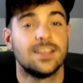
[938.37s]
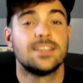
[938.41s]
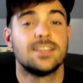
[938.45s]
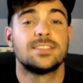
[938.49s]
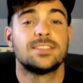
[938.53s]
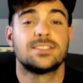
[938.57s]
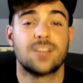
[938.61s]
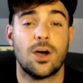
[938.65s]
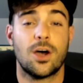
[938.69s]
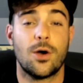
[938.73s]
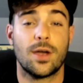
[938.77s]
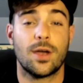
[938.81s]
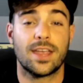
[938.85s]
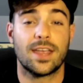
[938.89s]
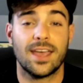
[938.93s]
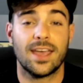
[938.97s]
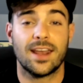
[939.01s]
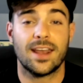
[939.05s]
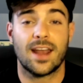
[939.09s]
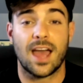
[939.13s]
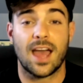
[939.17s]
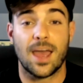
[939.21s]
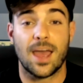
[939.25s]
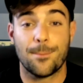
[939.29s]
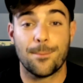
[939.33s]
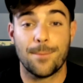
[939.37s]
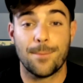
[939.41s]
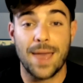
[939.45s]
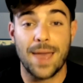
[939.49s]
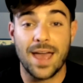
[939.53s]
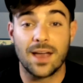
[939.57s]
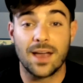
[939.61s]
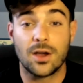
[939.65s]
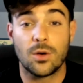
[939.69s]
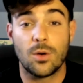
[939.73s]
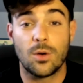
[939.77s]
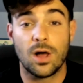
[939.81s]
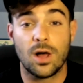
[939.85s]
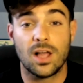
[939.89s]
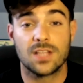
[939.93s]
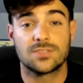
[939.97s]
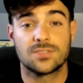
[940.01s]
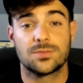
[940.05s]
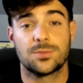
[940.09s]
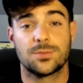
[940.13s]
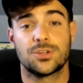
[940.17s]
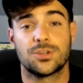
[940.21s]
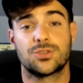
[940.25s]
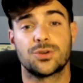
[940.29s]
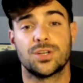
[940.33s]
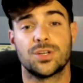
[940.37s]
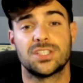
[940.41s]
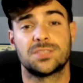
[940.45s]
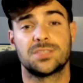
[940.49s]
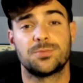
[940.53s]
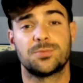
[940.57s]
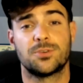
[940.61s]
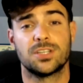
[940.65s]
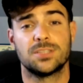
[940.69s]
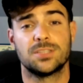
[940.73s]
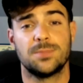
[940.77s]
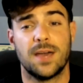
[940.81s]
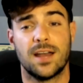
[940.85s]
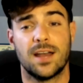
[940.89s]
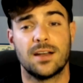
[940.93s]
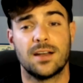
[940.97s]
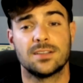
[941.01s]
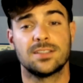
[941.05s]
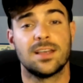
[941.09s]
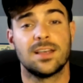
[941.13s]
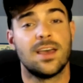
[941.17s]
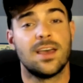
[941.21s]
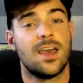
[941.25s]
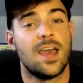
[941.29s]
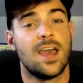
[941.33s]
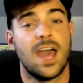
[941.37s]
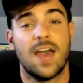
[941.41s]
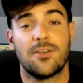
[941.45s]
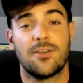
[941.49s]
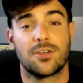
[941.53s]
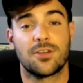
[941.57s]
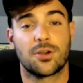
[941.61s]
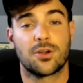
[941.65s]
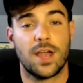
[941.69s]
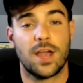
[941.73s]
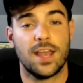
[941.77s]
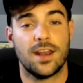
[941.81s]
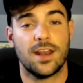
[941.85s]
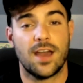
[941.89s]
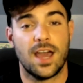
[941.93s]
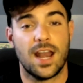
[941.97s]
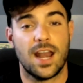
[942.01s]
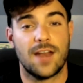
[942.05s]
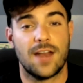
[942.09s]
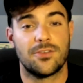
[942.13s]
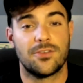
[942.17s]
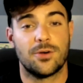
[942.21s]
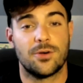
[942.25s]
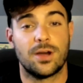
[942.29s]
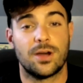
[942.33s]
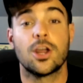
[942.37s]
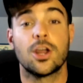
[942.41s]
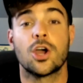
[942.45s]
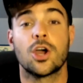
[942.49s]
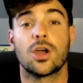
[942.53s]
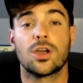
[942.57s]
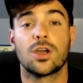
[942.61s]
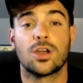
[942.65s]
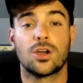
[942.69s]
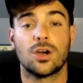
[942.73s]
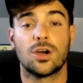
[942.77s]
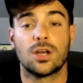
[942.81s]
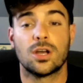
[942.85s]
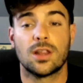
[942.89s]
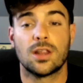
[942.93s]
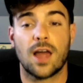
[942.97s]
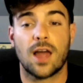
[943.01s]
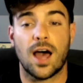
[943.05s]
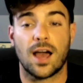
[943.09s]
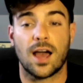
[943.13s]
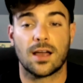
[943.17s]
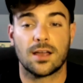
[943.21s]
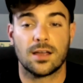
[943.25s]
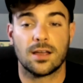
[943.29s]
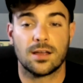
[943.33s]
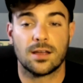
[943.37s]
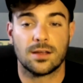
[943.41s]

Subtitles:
So again, I'm Matt Kowalis from Detroit Sports Bettors. Have a great night, everyone. Good luck.